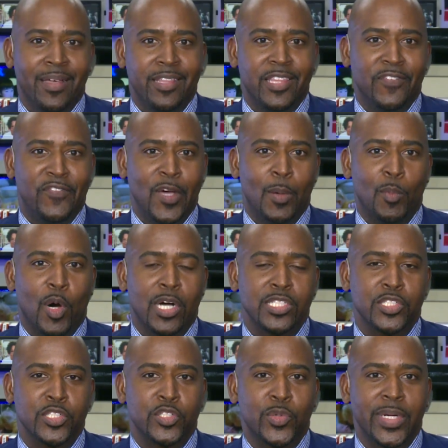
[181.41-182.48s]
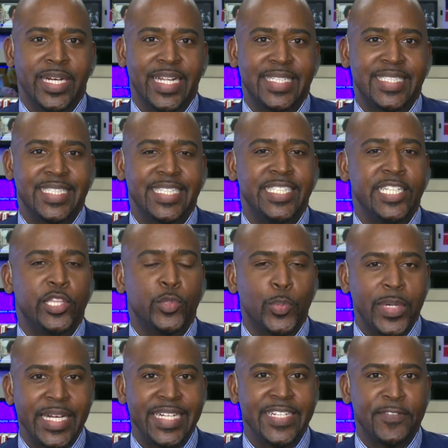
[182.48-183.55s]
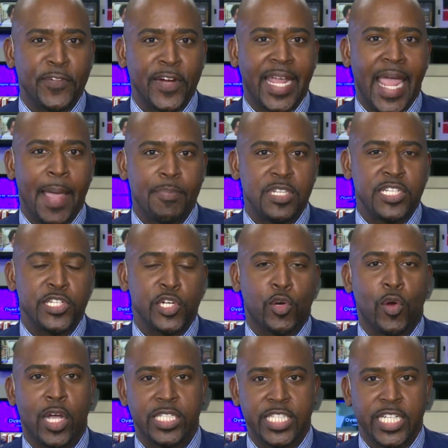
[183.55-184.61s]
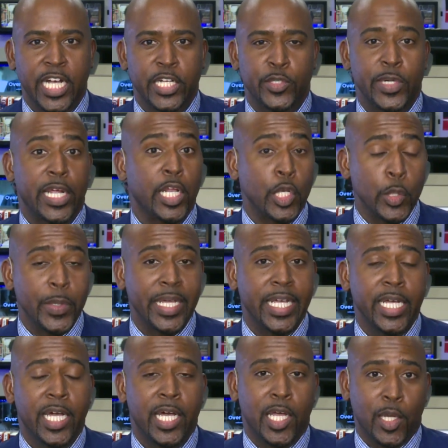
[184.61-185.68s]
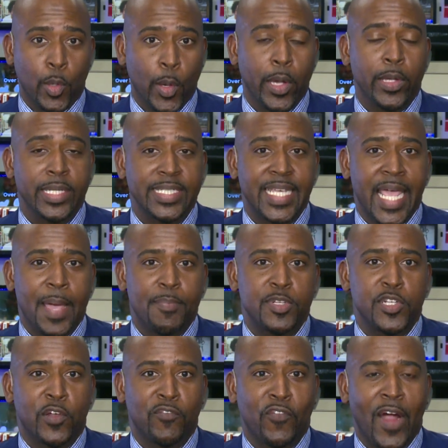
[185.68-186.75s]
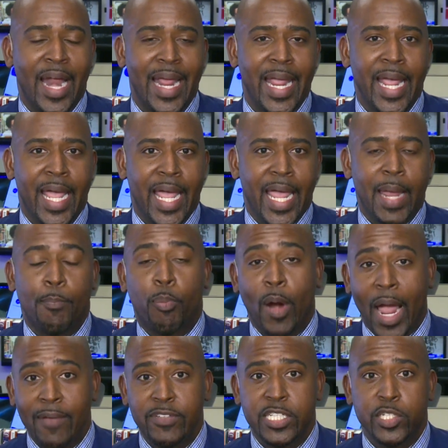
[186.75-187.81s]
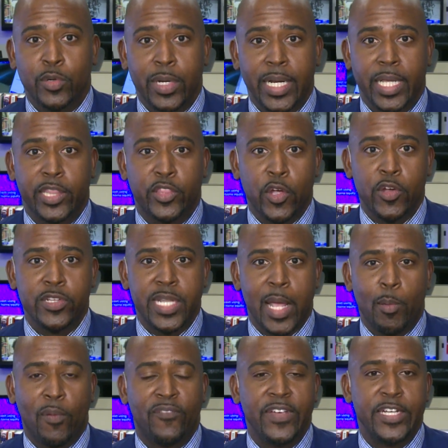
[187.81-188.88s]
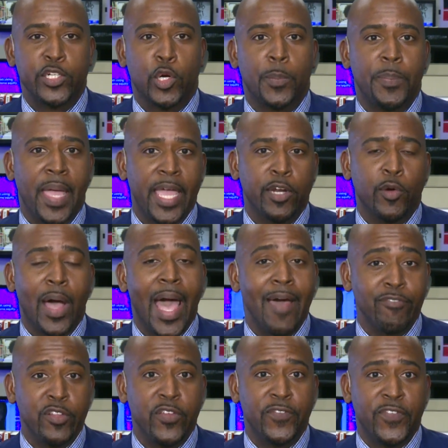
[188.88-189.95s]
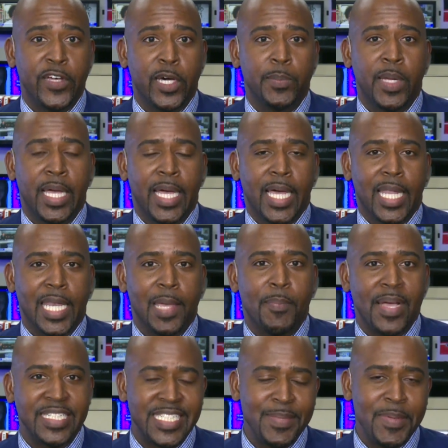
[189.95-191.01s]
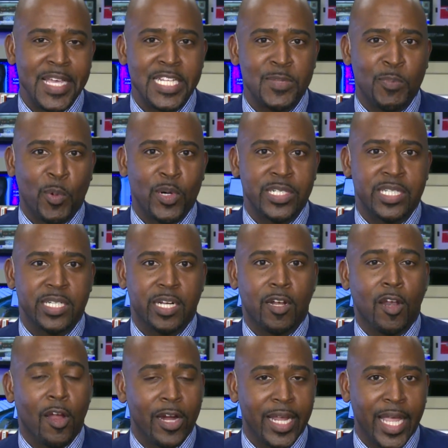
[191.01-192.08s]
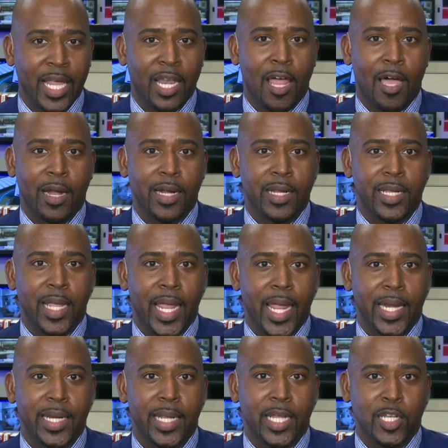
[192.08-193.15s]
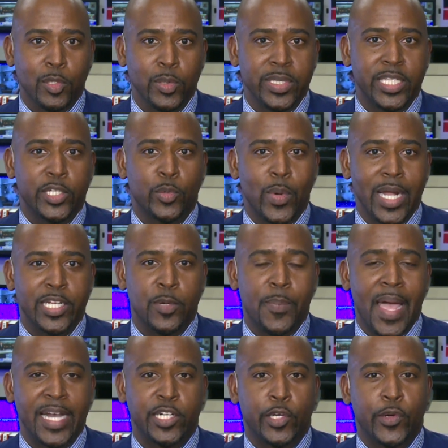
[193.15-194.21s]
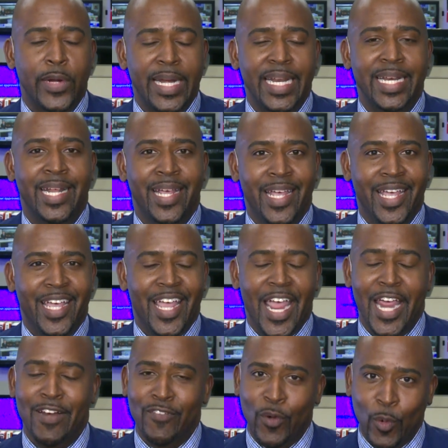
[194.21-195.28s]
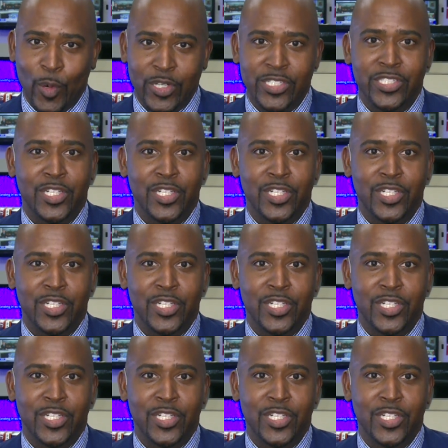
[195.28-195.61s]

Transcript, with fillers: The film will also screen at 63 different campuses across the country, including Loyola's campus on Friday. A private screening Thursday will feature a panel after the film led by CBS Sports' Clark Kellogg and include the director, Patrick Creadon, and of course,